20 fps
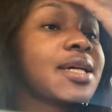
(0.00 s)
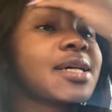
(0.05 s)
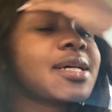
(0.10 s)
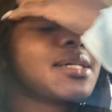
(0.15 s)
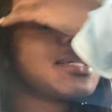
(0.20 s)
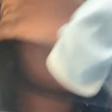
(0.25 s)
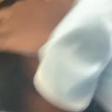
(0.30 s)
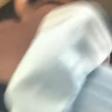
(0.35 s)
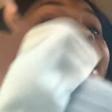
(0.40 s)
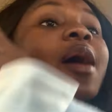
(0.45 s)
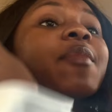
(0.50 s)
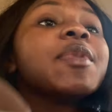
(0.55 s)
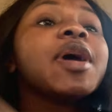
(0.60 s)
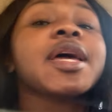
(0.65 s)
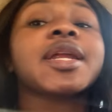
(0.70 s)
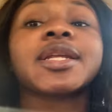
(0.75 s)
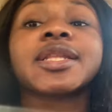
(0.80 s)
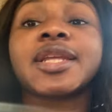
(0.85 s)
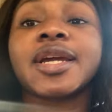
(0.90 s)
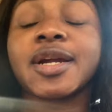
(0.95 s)
So I'm
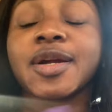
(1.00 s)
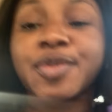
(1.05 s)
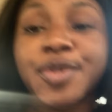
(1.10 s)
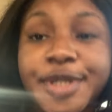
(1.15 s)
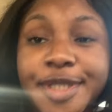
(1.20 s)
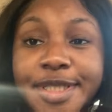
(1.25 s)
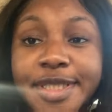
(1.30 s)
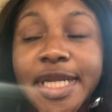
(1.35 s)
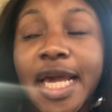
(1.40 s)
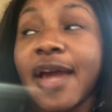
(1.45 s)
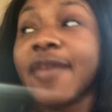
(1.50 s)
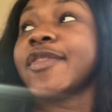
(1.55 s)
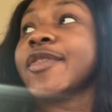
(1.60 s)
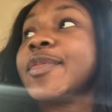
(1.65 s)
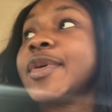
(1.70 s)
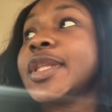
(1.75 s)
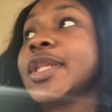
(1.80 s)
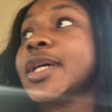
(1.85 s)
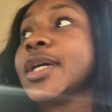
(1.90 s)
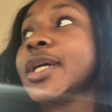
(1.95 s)
headed there because I have to
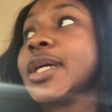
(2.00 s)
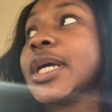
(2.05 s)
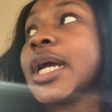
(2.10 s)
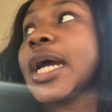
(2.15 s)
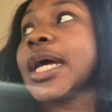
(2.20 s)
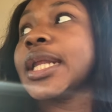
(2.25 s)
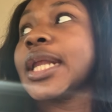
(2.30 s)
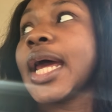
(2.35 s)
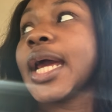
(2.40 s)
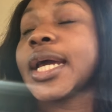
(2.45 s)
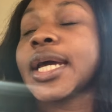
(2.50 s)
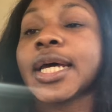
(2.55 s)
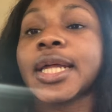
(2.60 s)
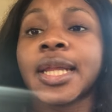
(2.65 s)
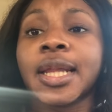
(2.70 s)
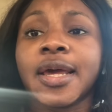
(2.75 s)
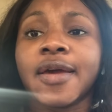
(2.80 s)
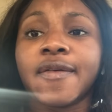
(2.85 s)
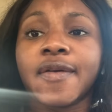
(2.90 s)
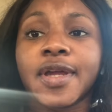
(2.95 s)
be there at like
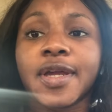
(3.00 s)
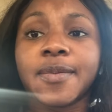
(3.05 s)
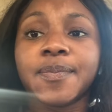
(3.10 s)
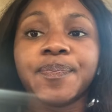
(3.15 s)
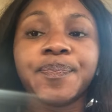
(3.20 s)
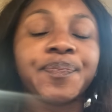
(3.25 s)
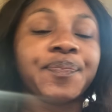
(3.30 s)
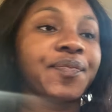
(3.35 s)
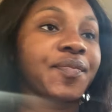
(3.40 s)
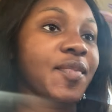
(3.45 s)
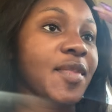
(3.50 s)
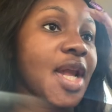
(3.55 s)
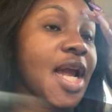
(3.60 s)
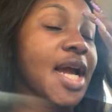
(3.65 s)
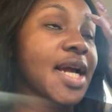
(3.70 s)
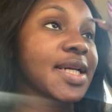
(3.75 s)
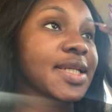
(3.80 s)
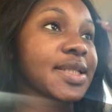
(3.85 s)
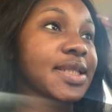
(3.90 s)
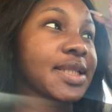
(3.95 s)

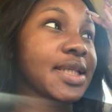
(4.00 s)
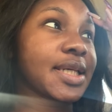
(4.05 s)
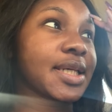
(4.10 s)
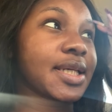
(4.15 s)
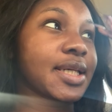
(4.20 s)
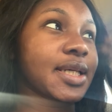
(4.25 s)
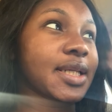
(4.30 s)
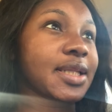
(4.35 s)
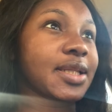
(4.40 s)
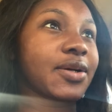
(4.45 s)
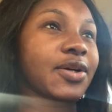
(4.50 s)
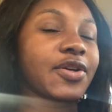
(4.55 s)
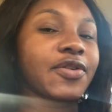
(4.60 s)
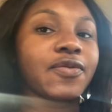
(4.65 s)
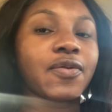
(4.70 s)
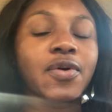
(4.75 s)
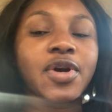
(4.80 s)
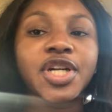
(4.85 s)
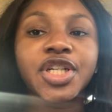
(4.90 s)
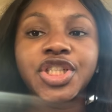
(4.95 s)
11. It's
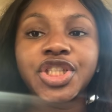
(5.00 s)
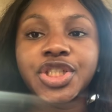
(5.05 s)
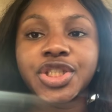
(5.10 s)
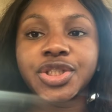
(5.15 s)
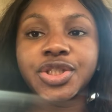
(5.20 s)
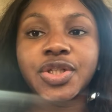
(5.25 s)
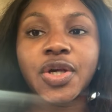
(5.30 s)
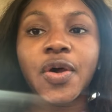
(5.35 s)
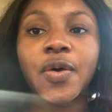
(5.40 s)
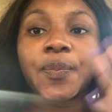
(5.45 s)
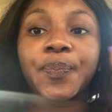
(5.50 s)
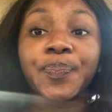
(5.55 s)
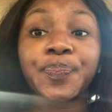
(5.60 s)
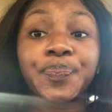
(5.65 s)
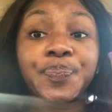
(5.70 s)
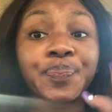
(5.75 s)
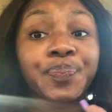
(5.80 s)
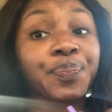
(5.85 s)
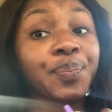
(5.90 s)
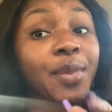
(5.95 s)
10:34-ish. So
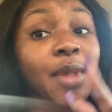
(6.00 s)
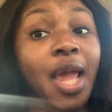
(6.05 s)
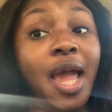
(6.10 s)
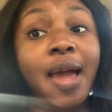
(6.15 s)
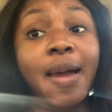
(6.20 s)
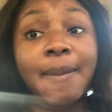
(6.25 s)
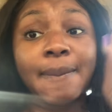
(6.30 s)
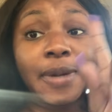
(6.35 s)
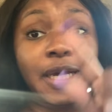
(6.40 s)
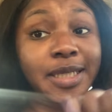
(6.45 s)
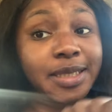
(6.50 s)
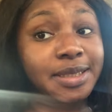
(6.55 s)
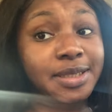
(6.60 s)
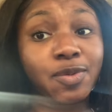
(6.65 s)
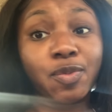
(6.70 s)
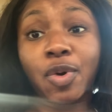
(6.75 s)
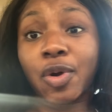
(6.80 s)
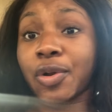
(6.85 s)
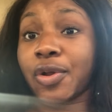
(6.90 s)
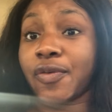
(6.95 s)
I have to
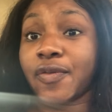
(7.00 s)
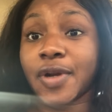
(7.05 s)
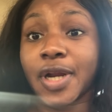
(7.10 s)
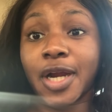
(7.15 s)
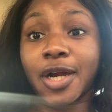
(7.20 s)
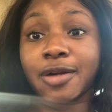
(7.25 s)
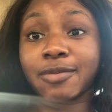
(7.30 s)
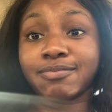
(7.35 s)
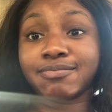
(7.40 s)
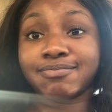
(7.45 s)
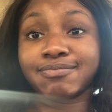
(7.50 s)
zoom on over there.